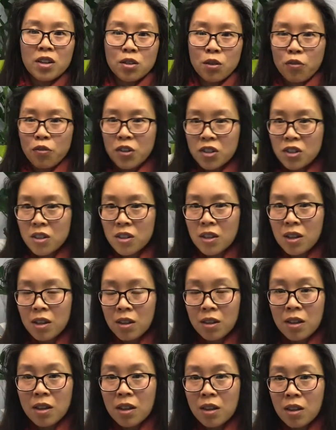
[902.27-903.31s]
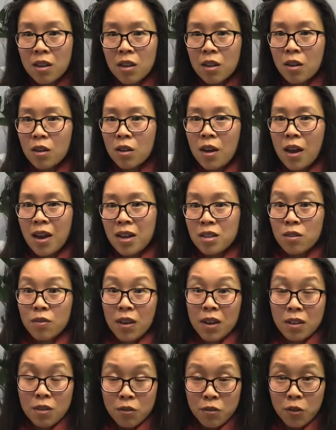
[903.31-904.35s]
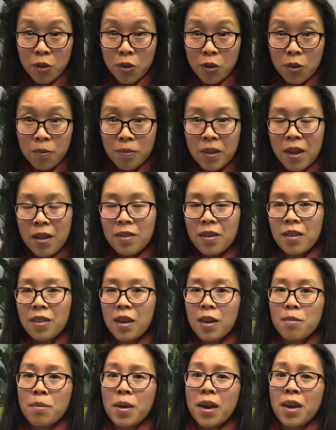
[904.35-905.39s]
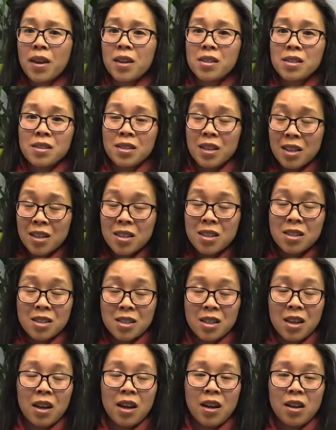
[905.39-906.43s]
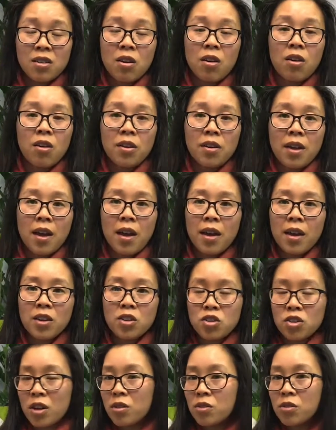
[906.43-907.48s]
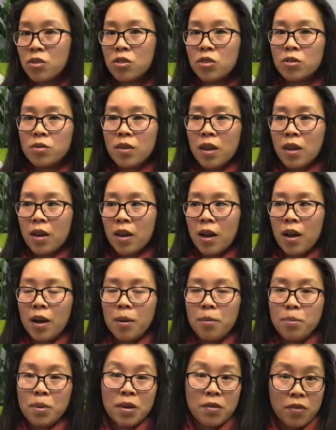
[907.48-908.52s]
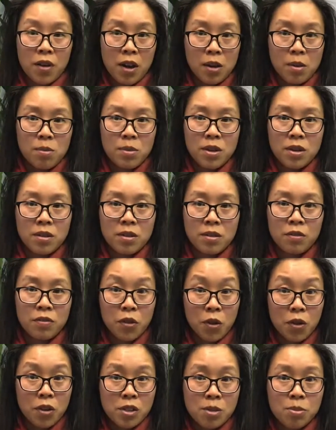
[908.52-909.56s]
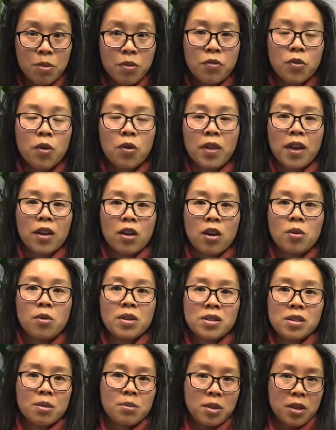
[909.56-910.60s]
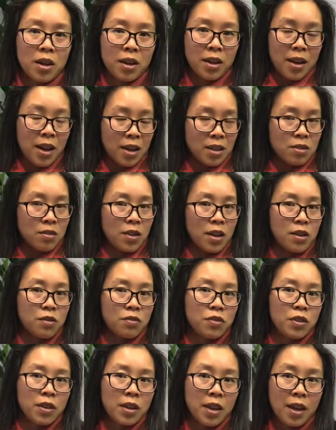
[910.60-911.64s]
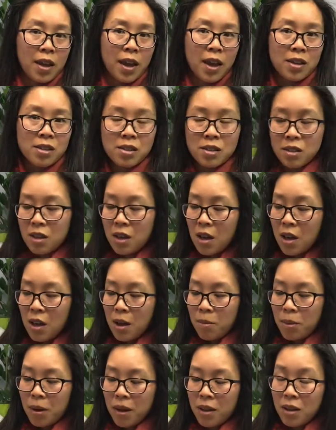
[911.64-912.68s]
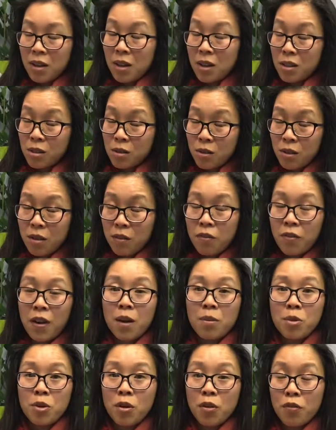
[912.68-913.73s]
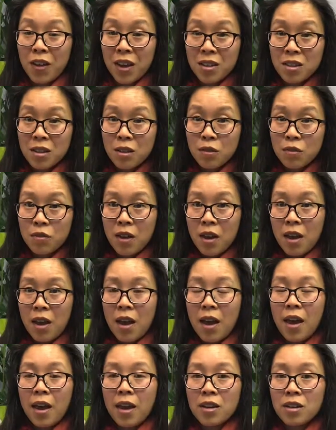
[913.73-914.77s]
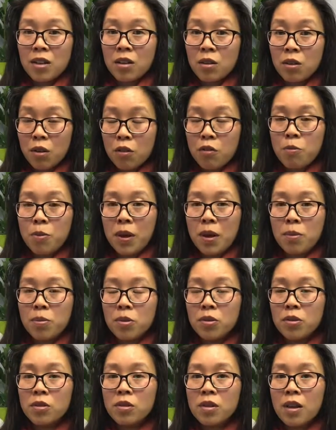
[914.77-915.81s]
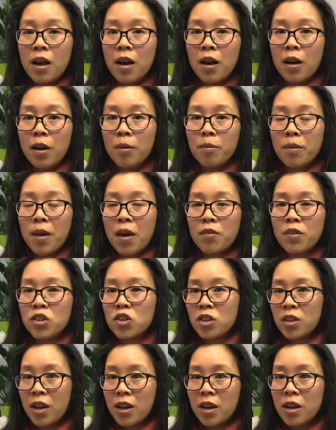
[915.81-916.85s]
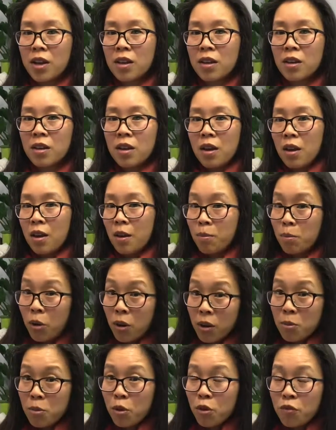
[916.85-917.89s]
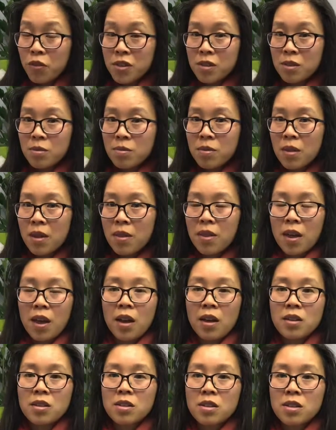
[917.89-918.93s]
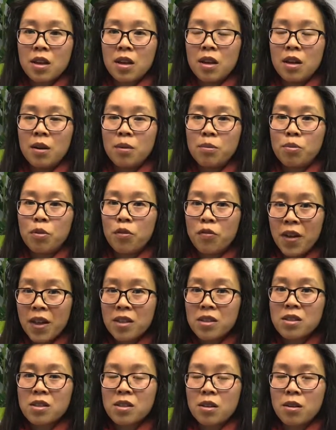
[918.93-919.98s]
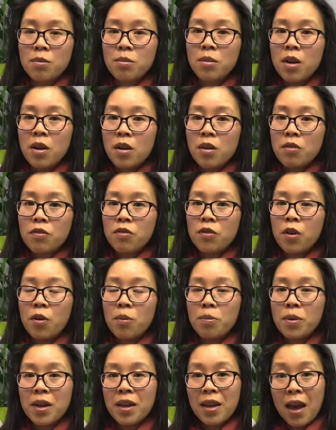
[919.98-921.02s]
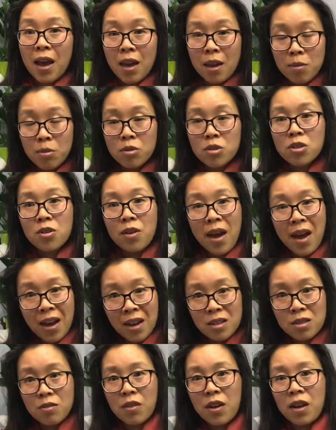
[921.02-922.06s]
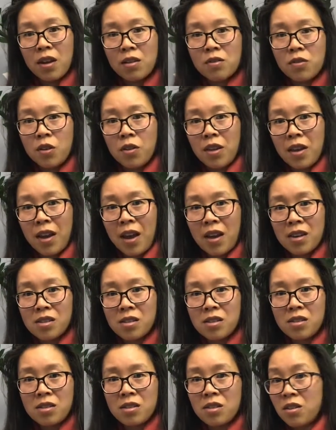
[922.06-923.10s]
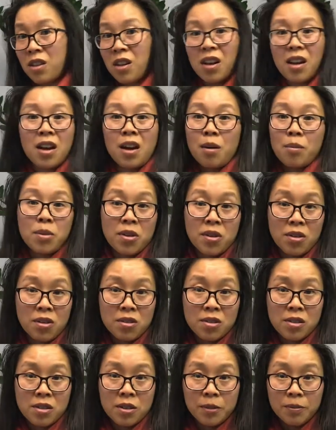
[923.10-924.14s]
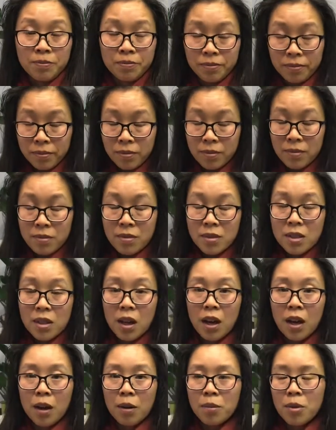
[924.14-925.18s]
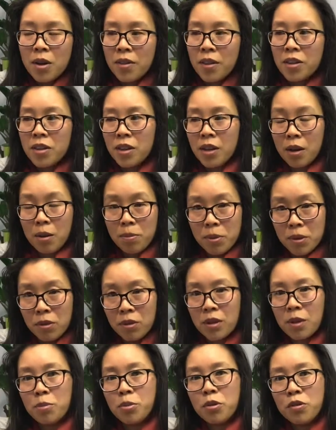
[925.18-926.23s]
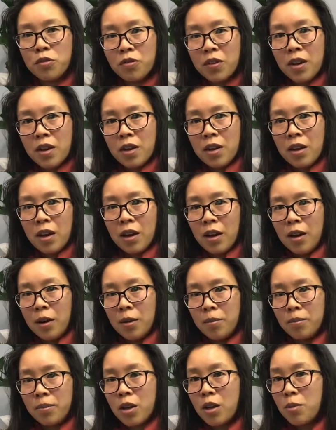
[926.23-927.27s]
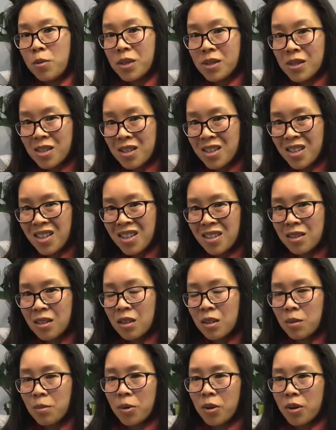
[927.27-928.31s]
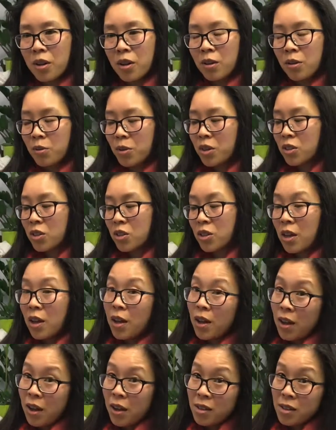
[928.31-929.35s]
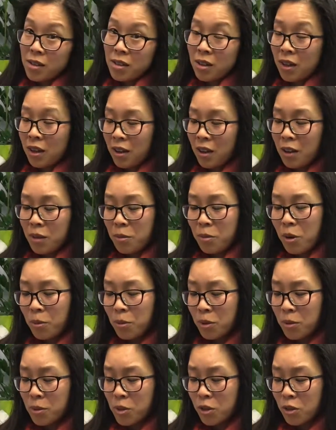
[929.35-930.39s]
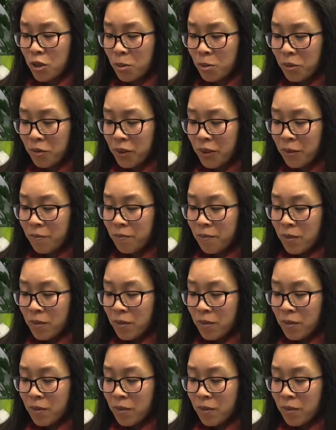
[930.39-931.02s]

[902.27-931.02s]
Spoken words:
deficient in the activated form, that they may need to start on a general B vitamin first before they go on something like an activated folinic acid. But it's far more effective, and a lot of people have a genetic polymorphism that prevents them from being able to activate folic acid, so then it can't be used. And then you get a build-up of homocysteine in the body, which has other problems on top of it.